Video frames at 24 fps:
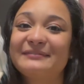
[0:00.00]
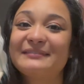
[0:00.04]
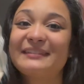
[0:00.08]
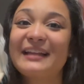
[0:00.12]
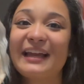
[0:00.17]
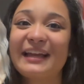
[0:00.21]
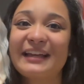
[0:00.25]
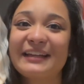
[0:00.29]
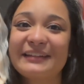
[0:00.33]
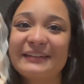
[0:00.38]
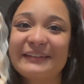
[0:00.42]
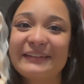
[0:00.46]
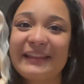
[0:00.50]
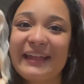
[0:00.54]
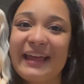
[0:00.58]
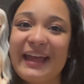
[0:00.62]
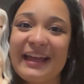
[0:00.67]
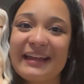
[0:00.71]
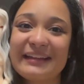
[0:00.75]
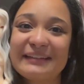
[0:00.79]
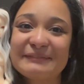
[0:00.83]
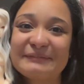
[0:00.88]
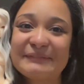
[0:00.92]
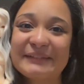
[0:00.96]
I could do
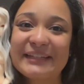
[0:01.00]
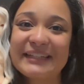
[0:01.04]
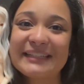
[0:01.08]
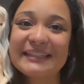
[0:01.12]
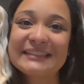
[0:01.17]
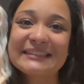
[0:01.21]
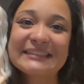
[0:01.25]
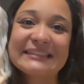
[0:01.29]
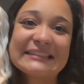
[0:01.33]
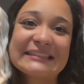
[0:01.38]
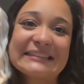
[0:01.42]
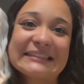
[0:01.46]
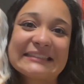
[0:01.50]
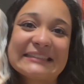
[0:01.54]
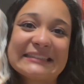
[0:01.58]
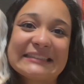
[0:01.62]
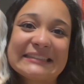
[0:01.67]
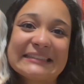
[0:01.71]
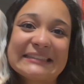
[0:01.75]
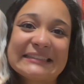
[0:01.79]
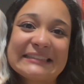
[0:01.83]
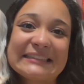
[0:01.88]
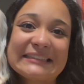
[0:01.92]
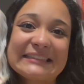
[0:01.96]
that, but
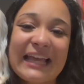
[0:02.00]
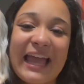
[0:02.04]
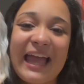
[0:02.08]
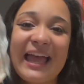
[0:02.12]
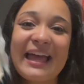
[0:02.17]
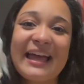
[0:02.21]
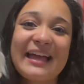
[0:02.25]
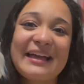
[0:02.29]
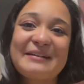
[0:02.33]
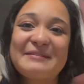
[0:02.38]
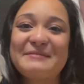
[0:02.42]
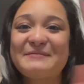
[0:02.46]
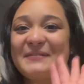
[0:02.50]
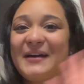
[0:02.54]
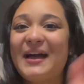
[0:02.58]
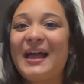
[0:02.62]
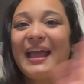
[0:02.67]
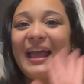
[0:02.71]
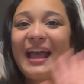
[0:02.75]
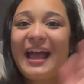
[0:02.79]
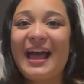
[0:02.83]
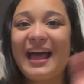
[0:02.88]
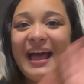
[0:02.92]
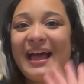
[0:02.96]
yeah, bye
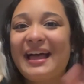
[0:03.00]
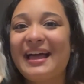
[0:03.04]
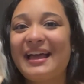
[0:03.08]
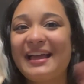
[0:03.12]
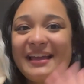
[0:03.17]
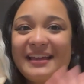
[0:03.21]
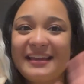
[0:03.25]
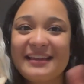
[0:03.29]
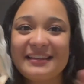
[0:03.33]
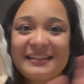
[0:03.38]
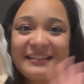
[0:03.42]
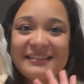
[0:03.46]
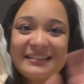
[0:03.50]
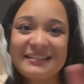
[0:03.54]
guys.